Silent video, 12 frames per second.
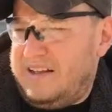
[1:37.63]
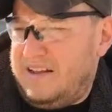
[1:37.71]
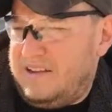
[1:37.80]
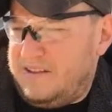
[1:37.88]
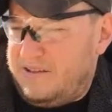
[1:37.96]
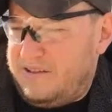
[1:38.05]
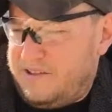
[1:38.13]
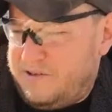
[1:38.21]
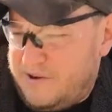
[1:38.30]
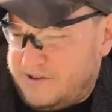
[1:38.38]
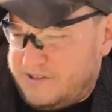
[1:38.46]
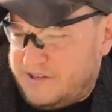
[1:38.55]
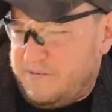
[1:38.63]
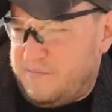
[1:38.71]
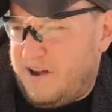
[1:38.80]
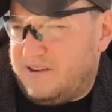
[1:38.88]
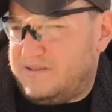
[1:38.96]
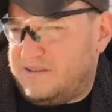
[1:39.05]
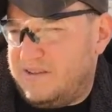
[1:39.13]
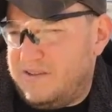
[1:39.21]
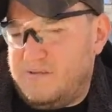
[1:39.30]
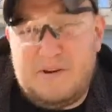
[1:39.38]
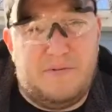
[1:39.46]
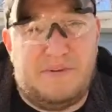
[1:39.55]
I don't know, the directions on the bottle say
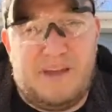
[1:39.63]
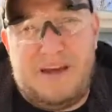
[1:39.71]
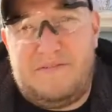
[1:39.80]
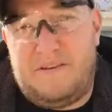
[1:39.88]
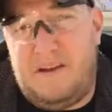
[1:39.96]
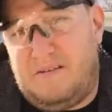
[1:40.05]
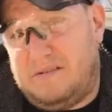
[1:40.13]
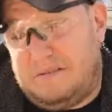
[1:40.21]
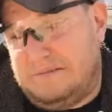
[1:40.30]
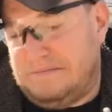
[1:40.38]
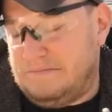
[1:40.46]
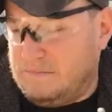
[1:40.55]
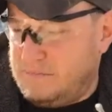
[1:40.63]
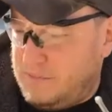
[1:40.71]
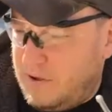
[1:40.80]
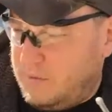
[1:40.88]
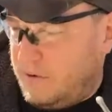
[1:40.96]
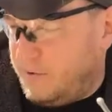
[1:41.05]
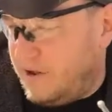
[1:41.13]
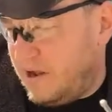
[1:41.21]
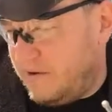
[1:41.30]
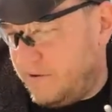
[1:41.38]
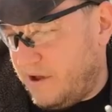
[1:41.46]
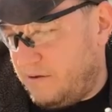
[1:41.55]
only wait about a half an hour, so probably wait about a
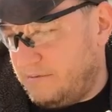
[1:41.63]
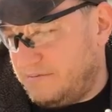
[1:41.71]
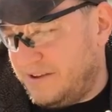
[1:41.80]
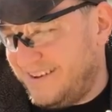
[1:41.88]
half an hour.